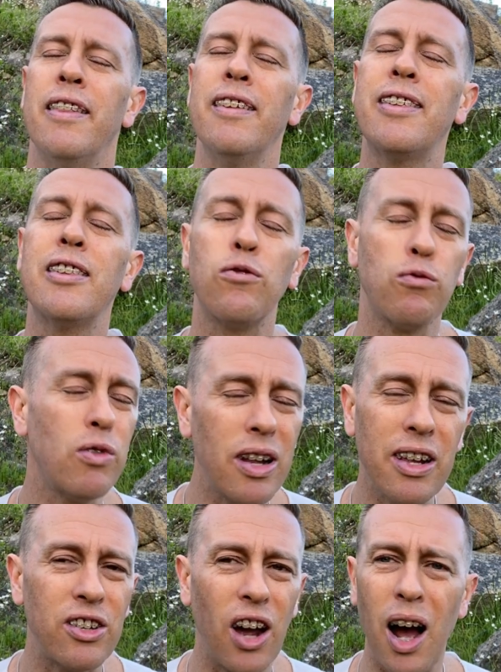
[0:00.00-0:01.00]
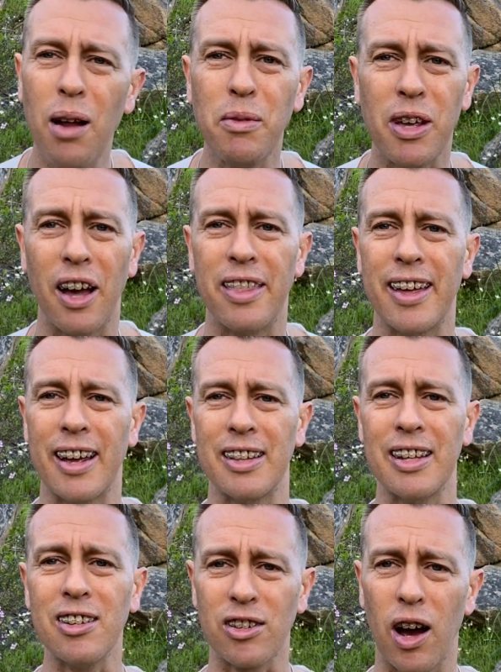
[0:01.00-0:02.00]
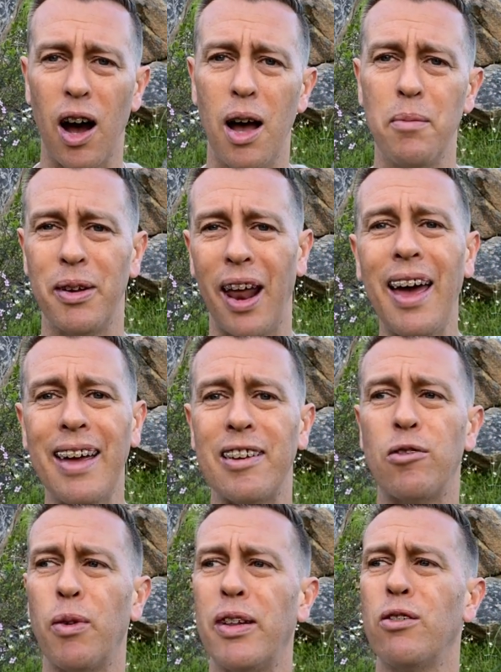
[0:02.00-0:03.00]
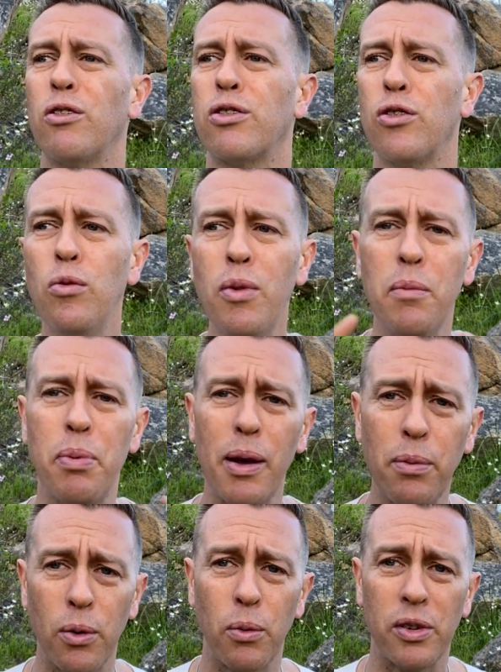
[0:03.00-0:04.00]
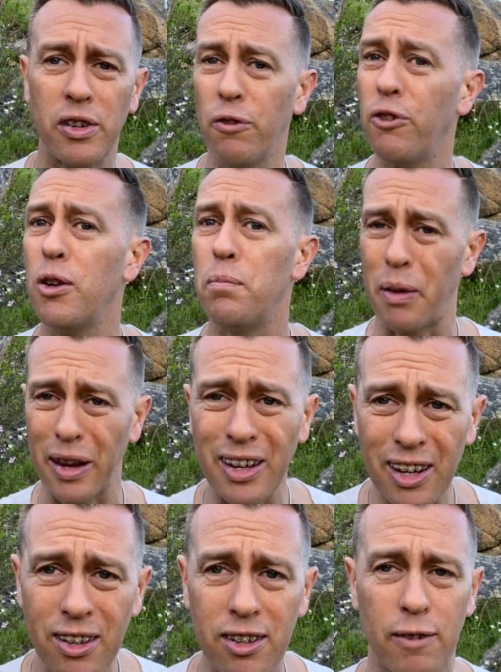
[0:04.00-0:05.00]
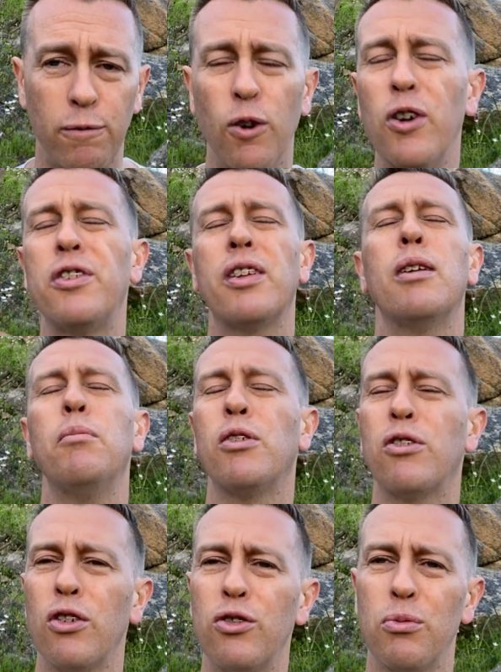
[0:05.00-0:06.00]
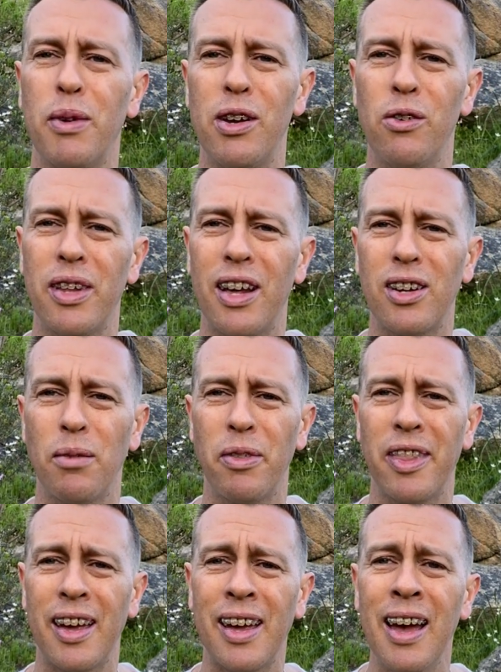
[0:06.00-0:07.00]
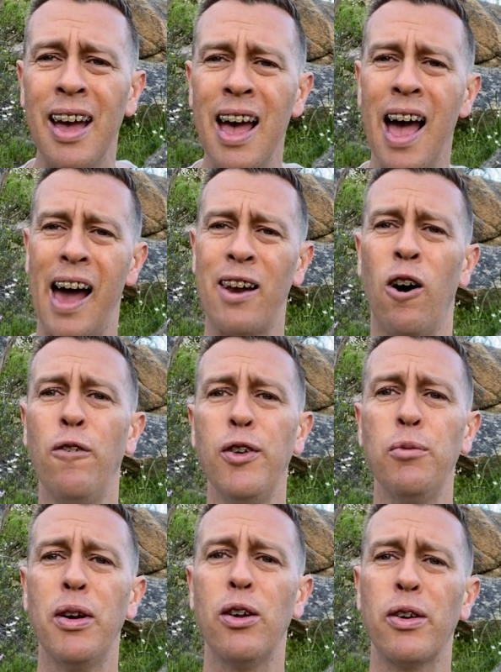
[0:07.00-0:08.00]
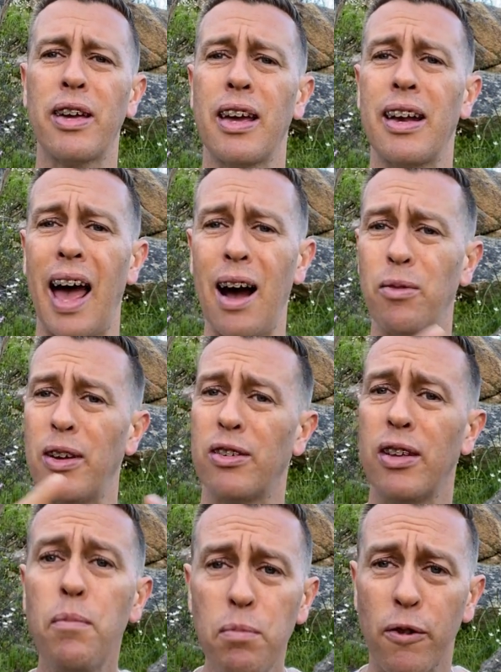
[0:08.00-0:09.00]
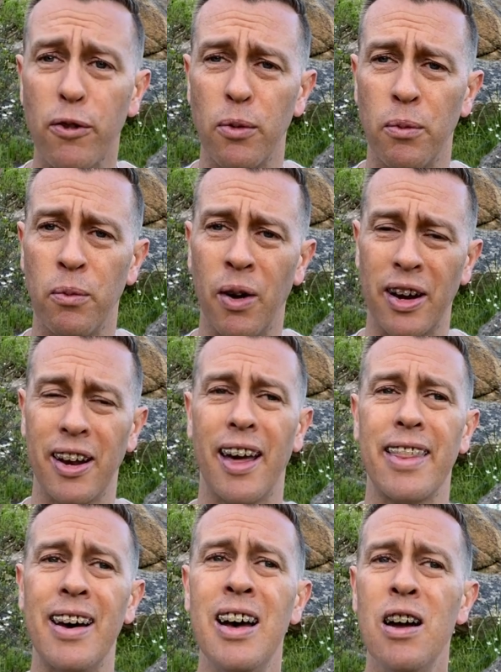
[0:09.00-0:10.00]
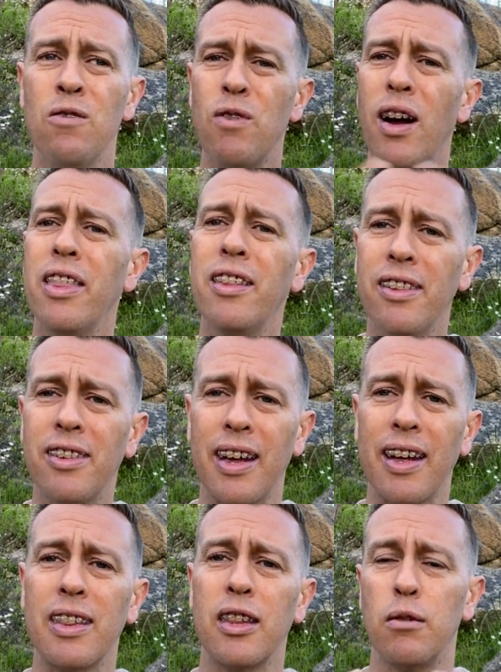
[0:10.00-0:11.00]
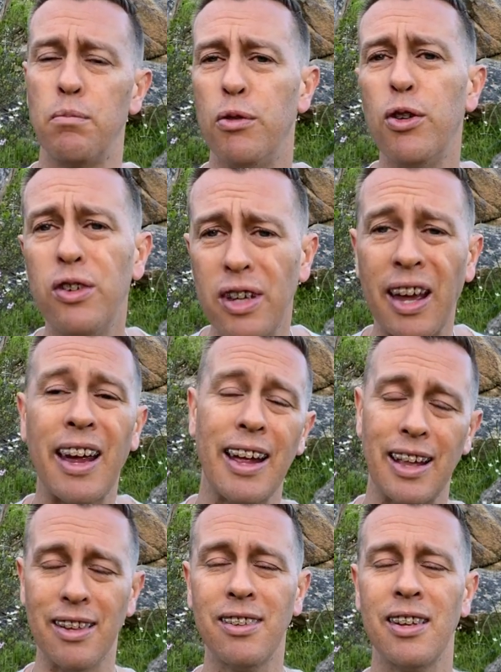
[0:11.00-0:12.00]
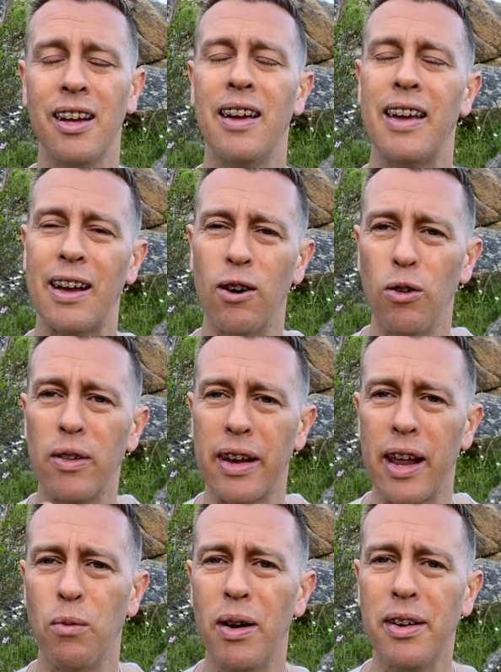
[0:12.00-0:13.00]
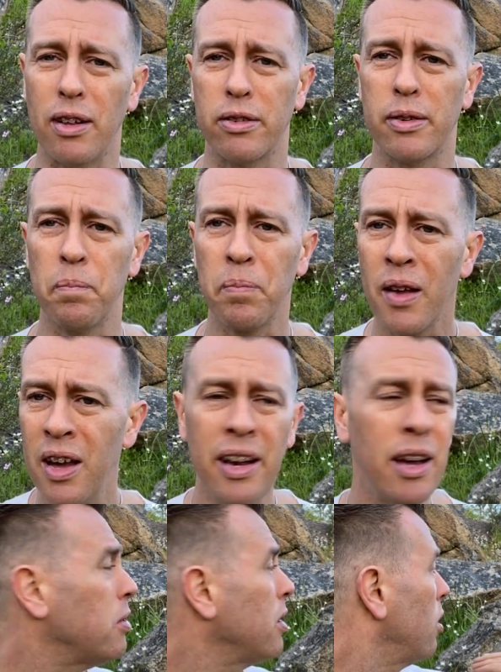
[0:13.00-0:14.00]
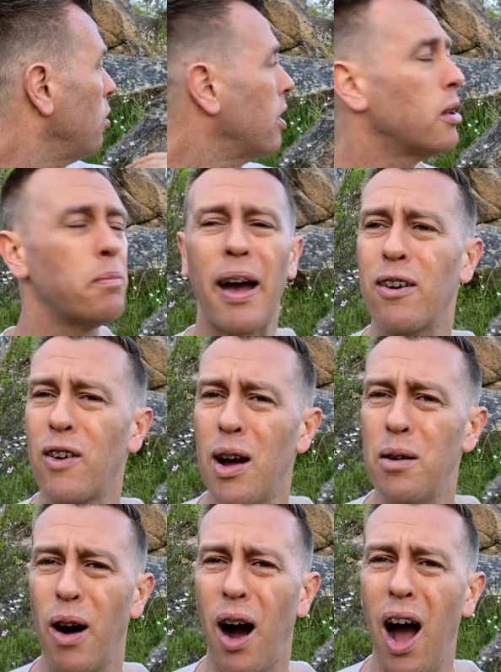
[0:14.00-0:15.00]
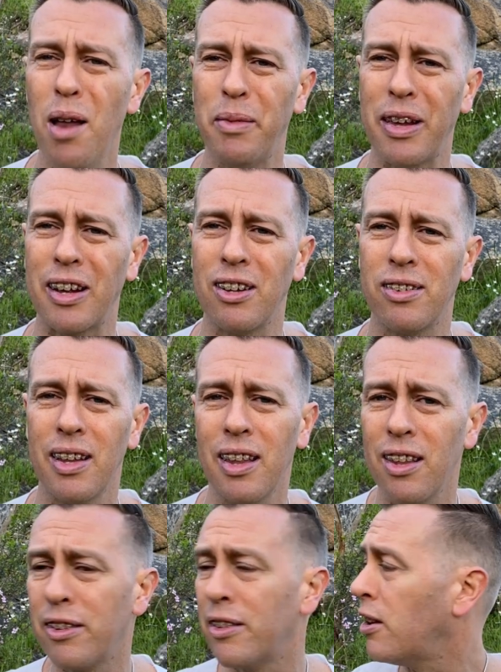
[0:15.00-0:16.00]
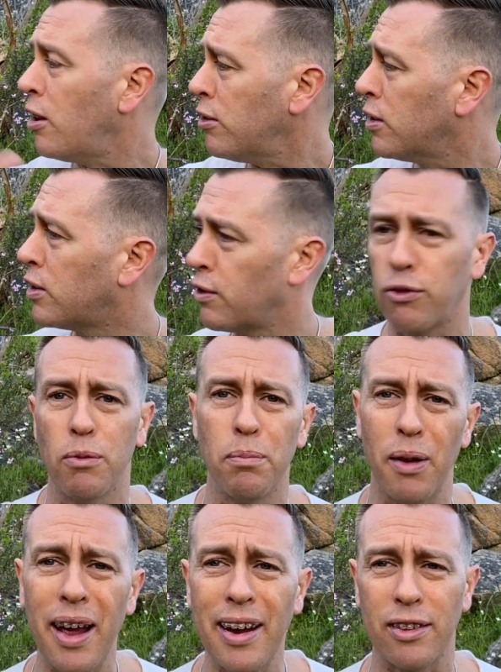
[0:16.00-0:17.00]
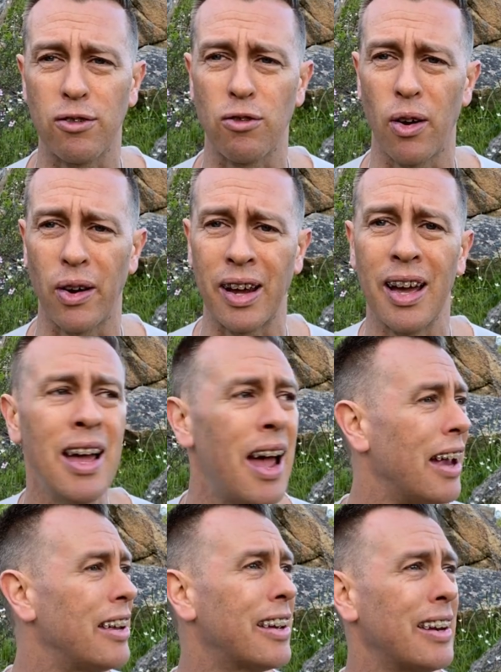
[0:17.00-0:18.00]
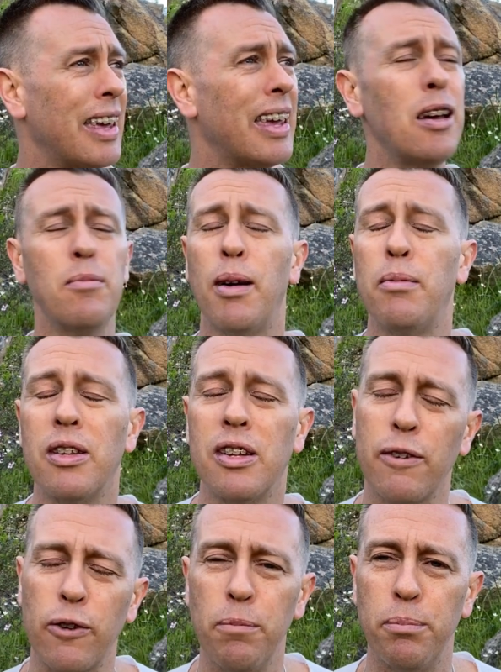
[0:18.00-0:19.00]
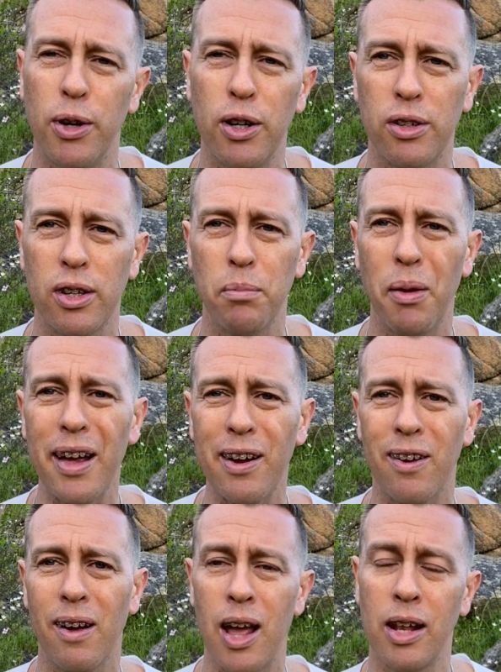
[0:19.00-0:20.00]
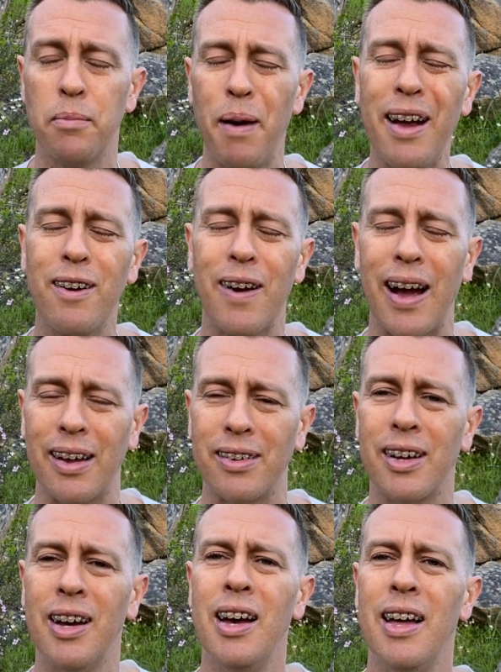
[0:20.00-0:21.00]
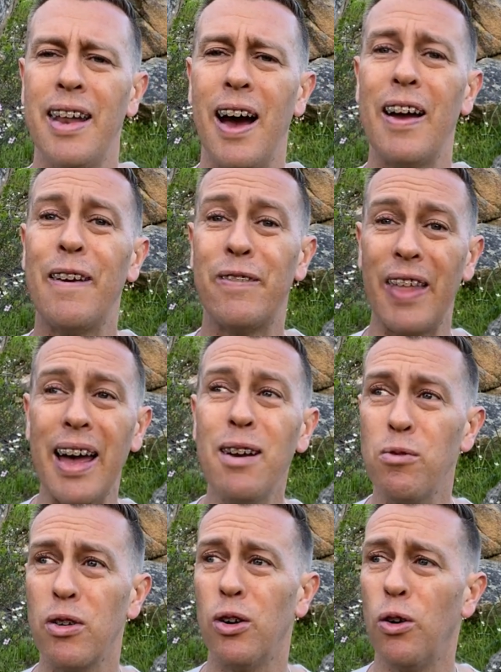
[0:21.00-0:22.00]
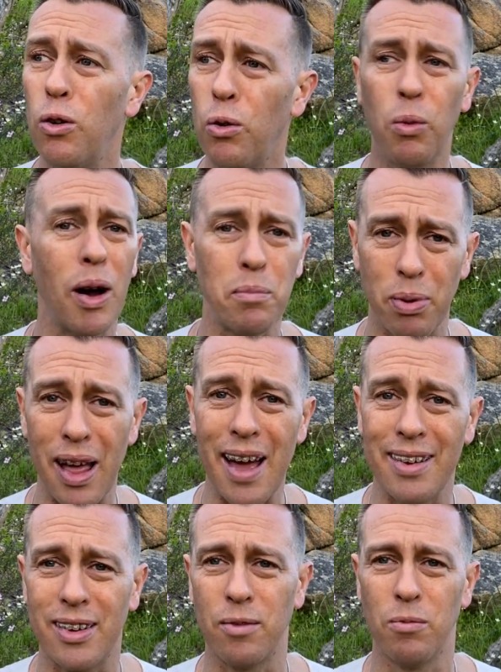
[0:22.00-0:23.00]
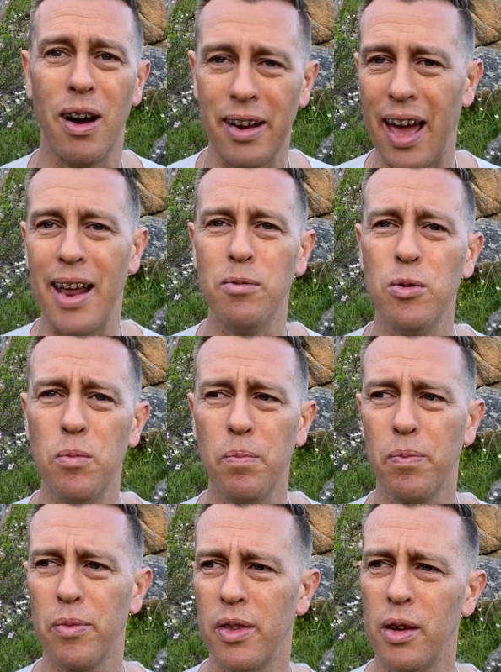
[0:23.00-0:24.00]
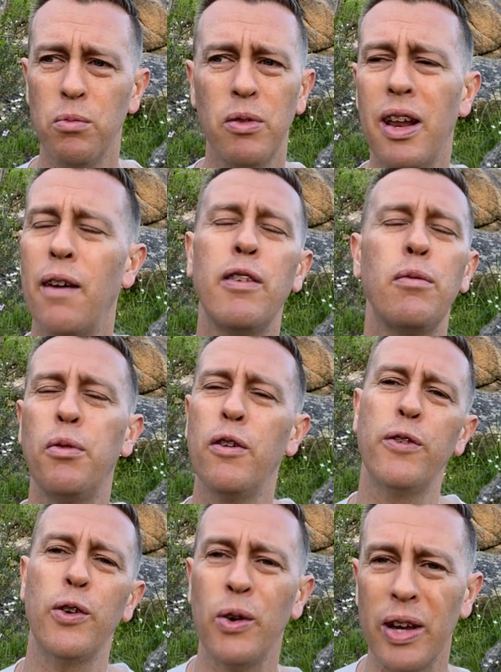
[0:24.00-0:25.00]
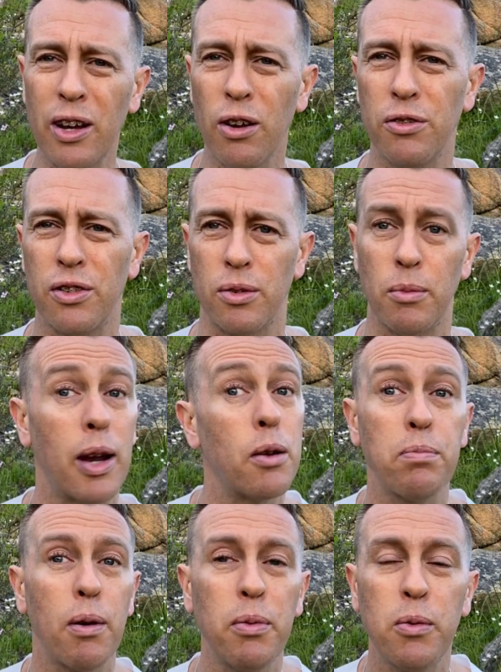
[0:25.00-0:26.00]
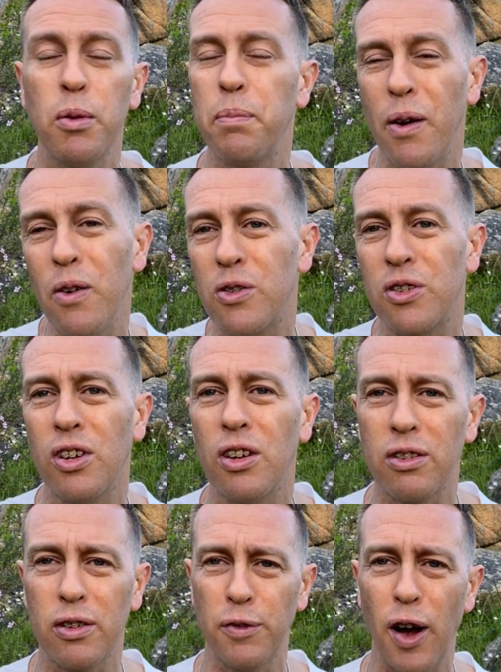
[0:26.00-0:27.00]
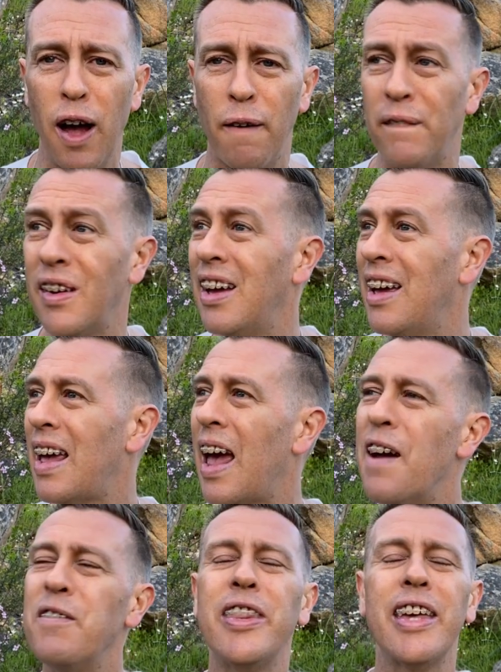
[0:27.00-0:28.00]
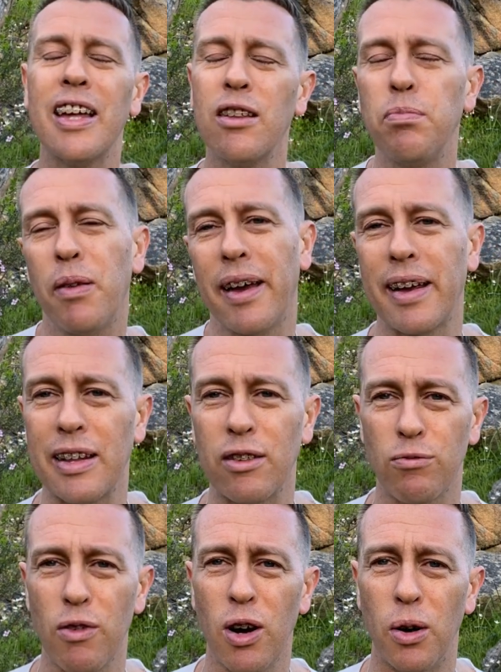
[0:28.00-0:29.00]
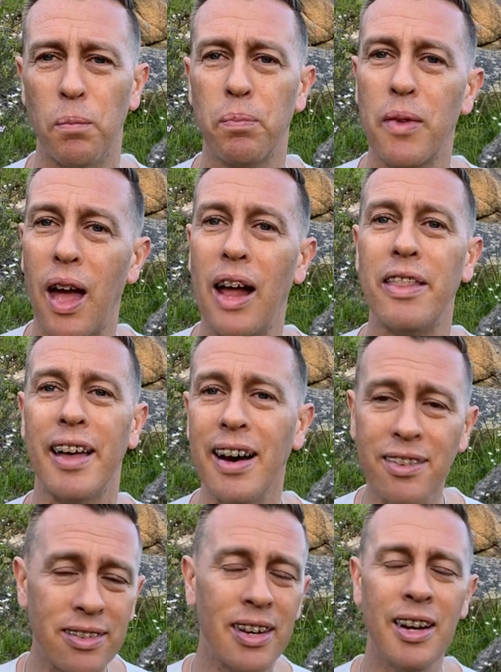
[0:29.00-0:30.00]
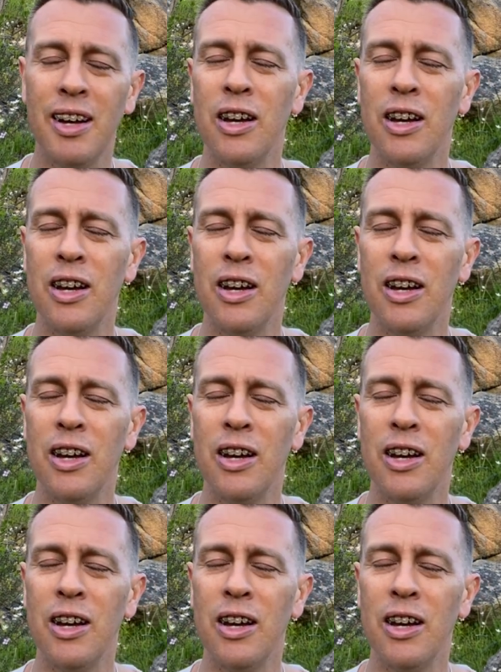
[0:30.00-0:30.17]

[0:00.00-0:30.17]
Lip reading: This is really timely, I think, at this time and age when there are so many people with different opinions and voicing them on social media and that type of thing. And often we're looking at how we're separate from one another rather than seeing that the beauty is all in our oneness. Now, when you look at the background behind me, you can see that there's lots of different plants growing and you can hear maybe the different birds in the black. In the background. Now, if they were all one plant and one animal, it wouldn't have this beautiful ecosystem and it probably would perish and not survive. Everything is playing its role. And thus,